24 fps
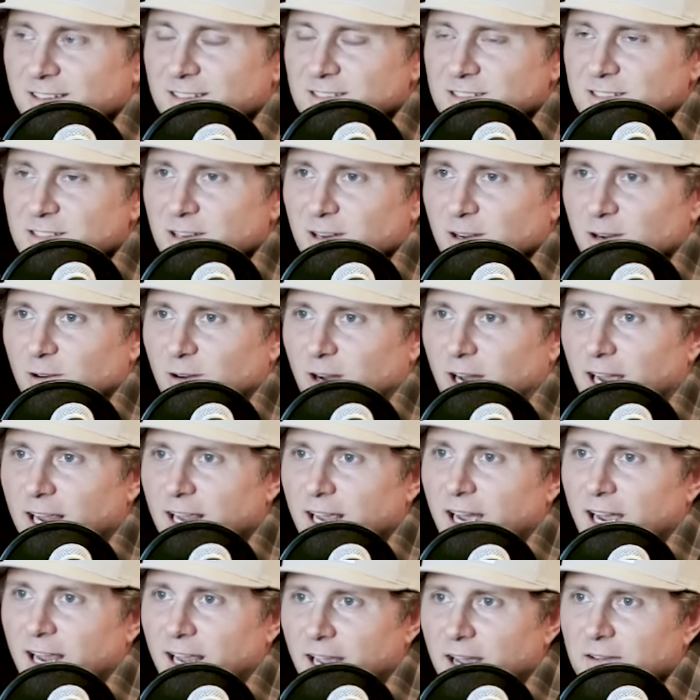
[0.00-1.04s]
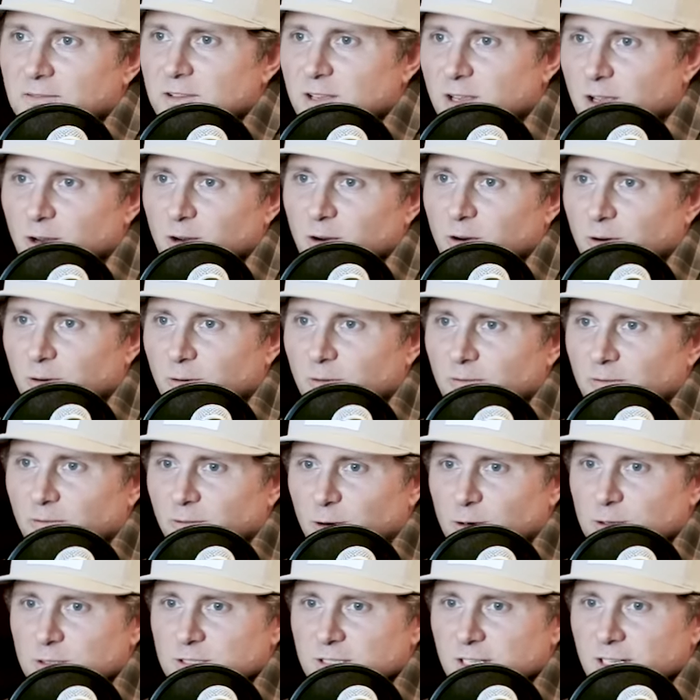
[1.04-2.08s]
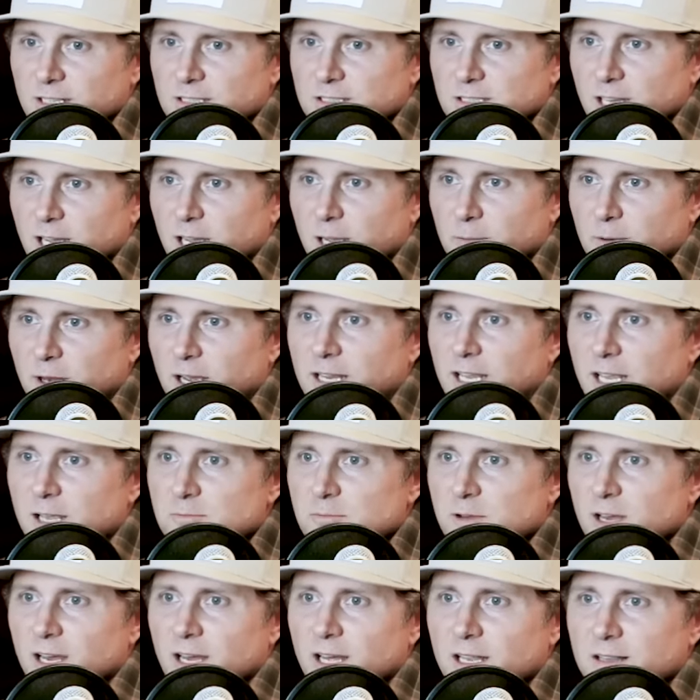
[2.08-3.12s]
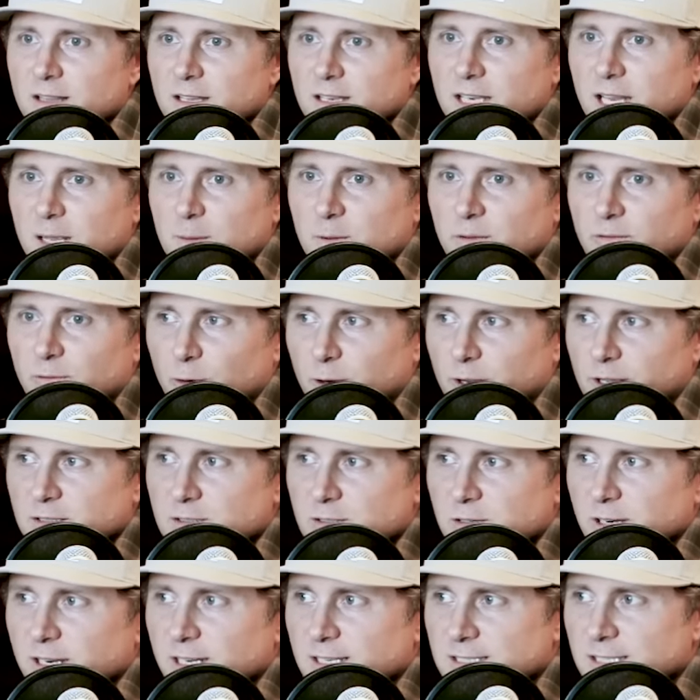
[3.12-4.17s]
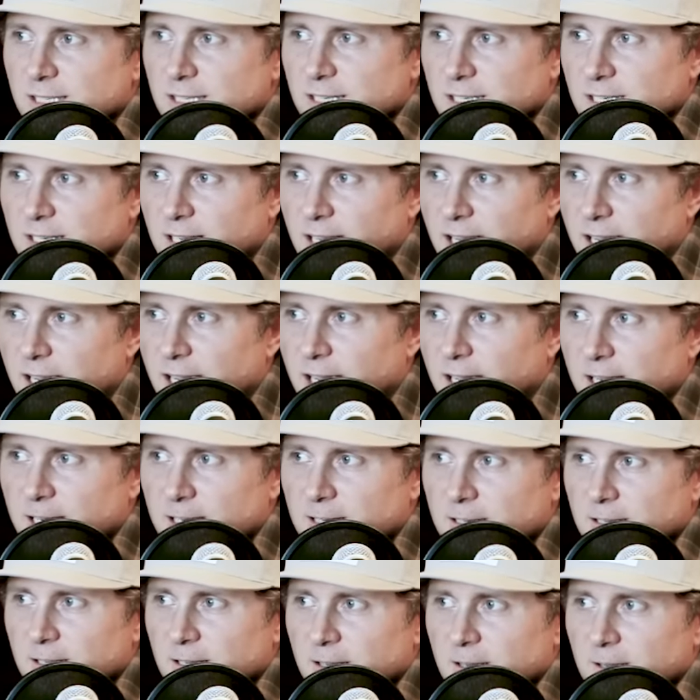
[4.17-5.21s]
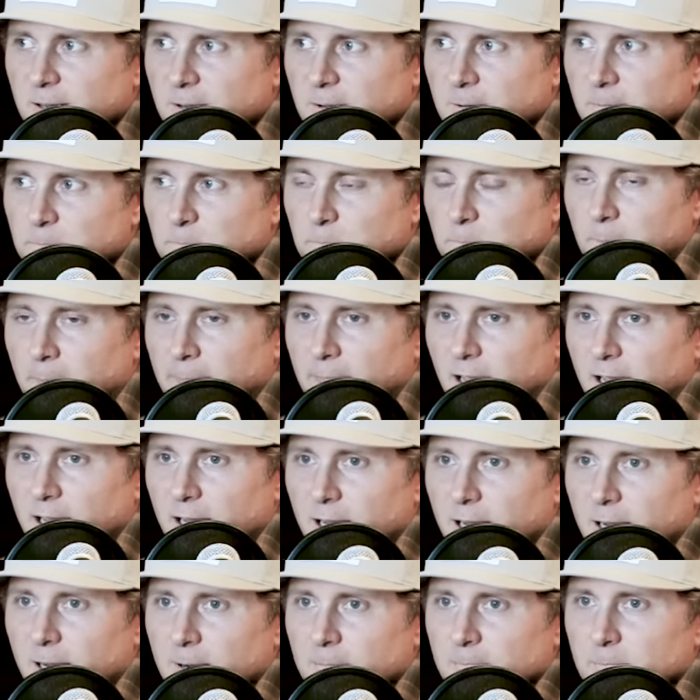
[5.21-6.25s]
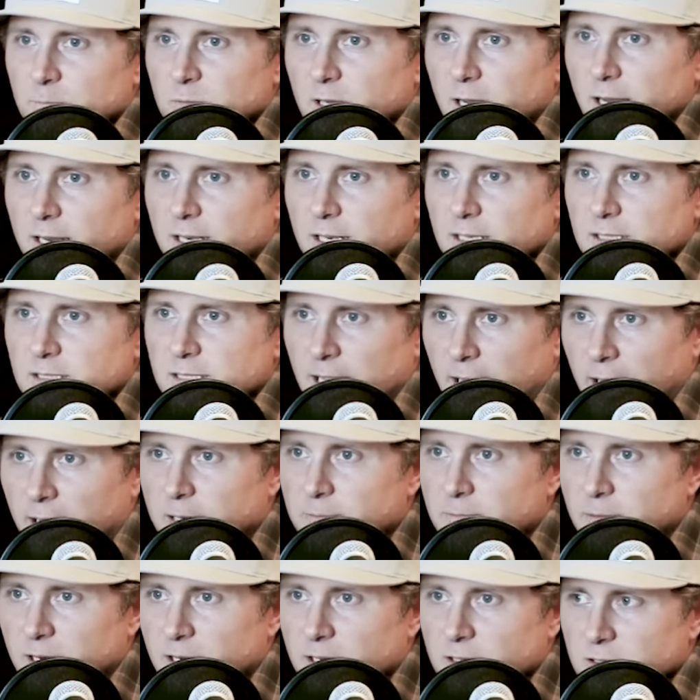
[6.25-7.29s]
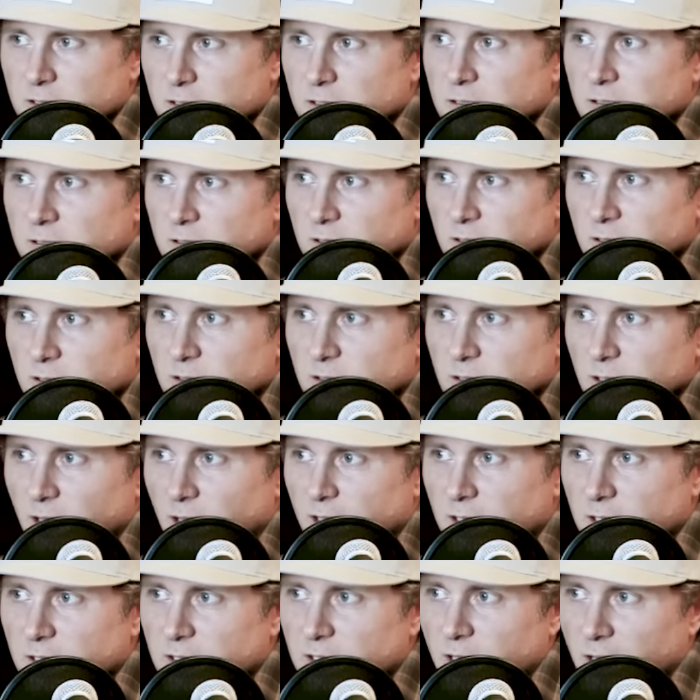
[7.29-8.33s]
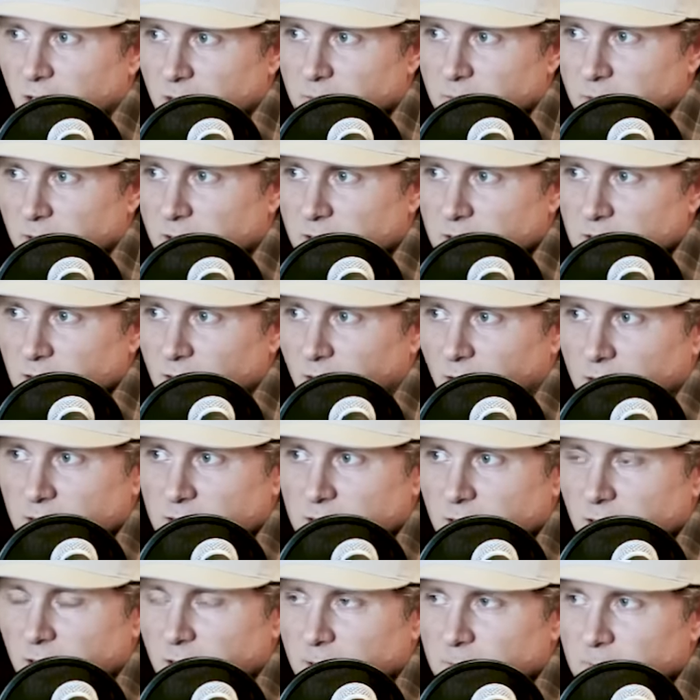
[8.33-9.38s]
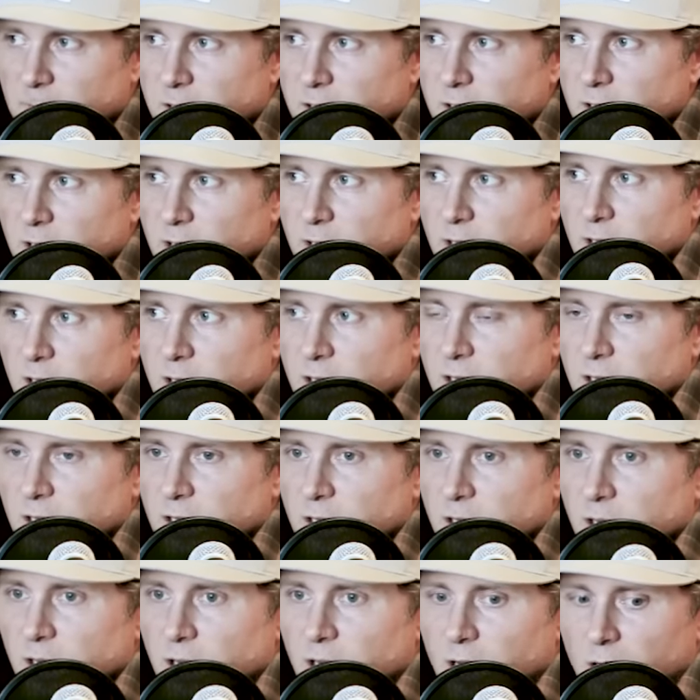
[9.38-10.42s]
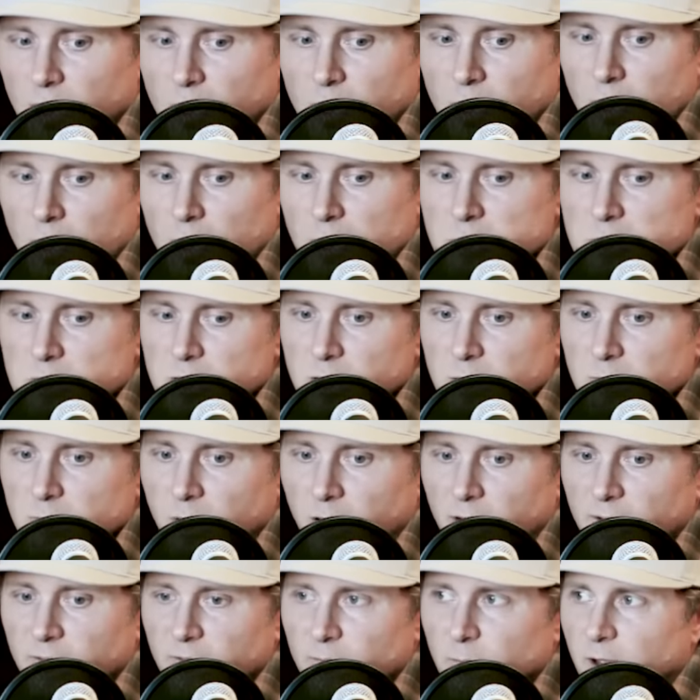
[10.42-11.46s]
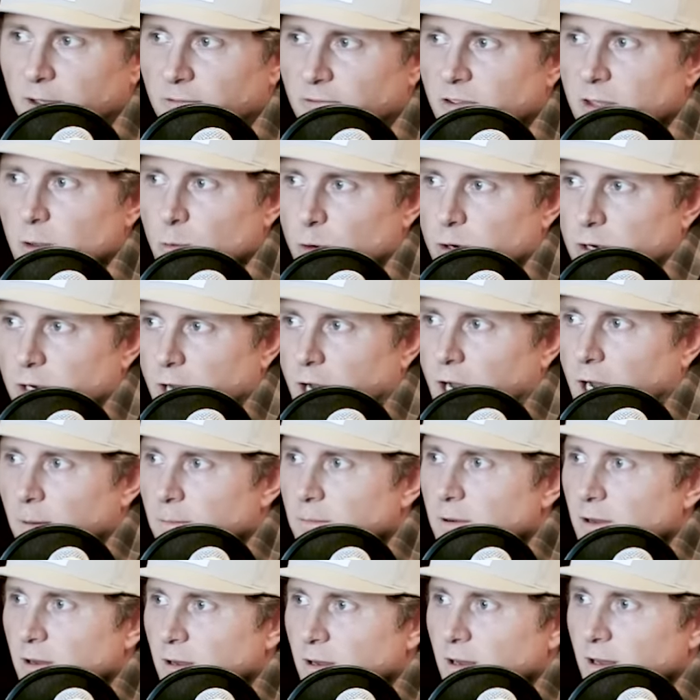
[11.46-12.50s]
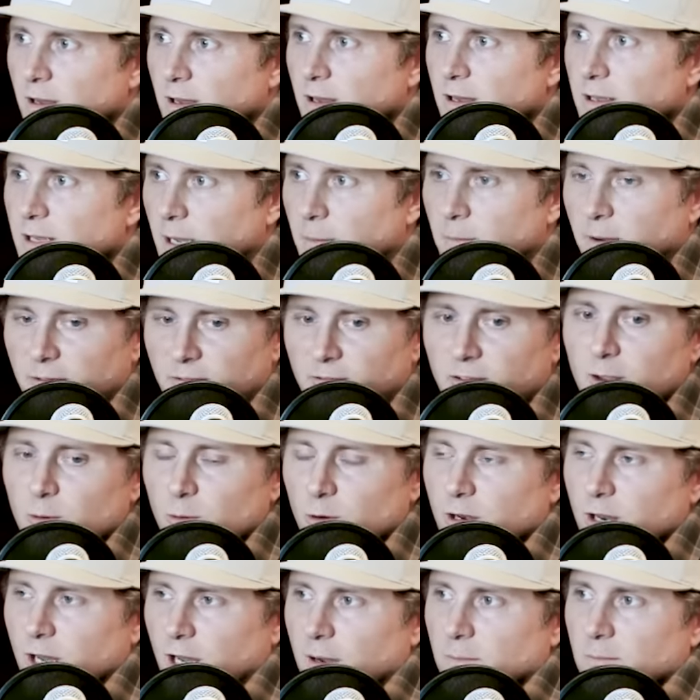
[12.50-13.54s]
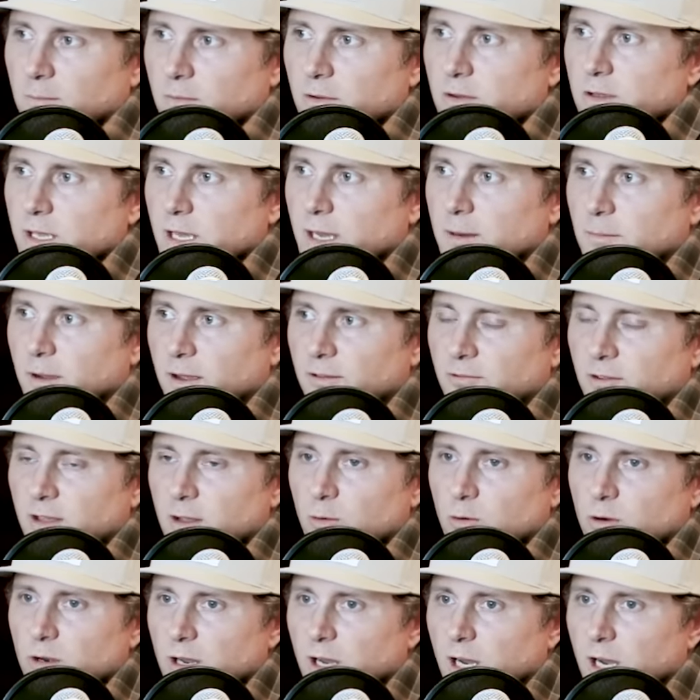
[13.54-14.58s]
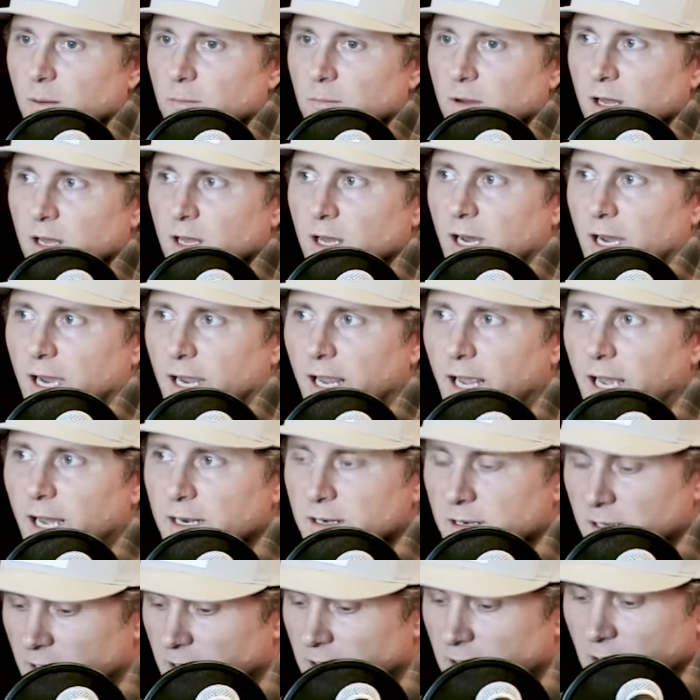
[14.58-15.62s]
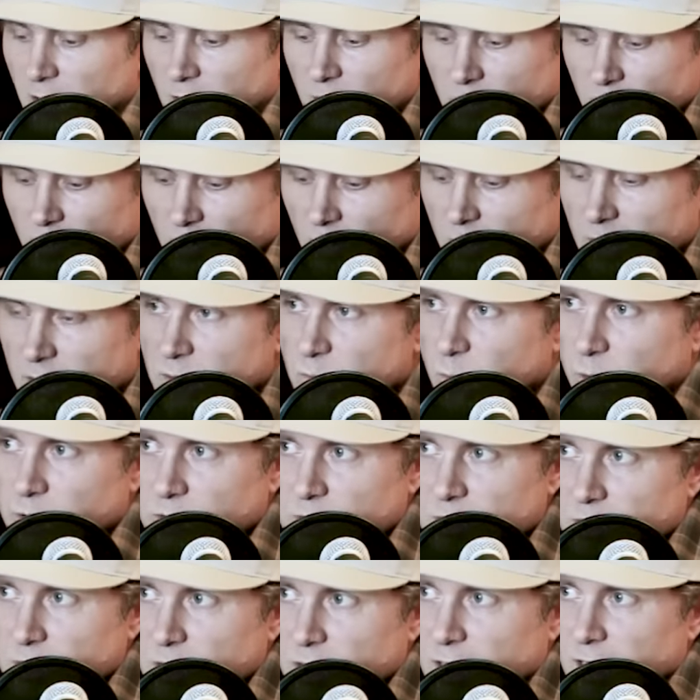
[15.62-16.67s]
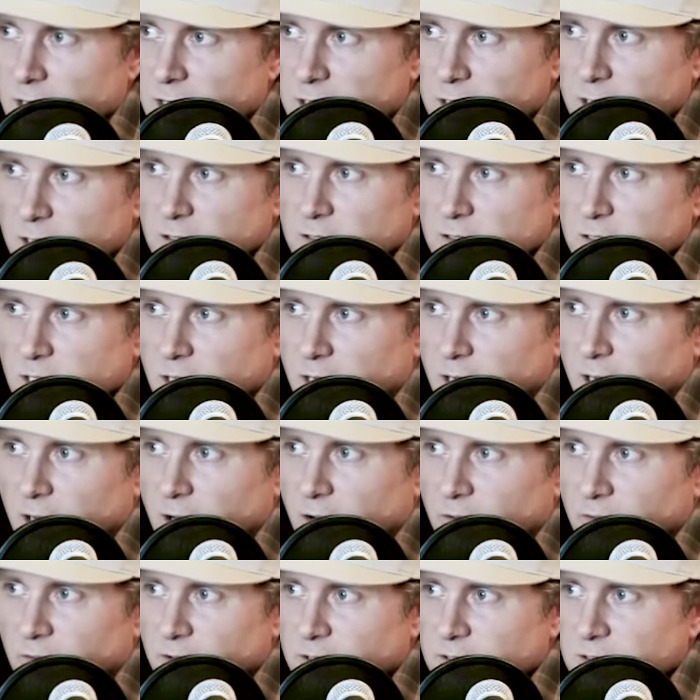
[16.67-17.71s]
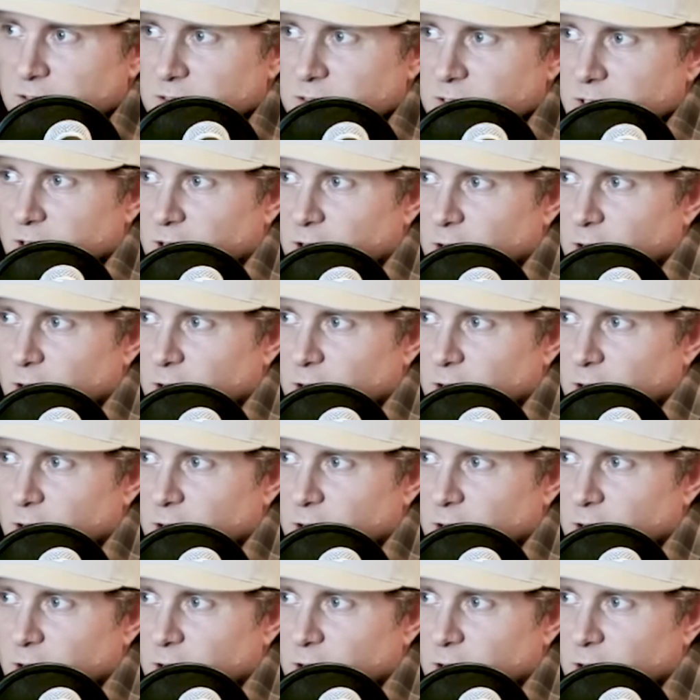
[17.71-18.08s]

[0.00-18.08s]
So I, I have to go first next time. I came in the day before yesterday and did it again. I saw that. I was, um, I, was I, did 10 minutes I How- did 10 minutes last time. How was that? Uh, my my feet were numb. A little chilly? Yeah, my feet Yeah, were numb. yeah. Yeah, my feet were numb. I had to, you know, because we were sitting Indian style in this Yeah.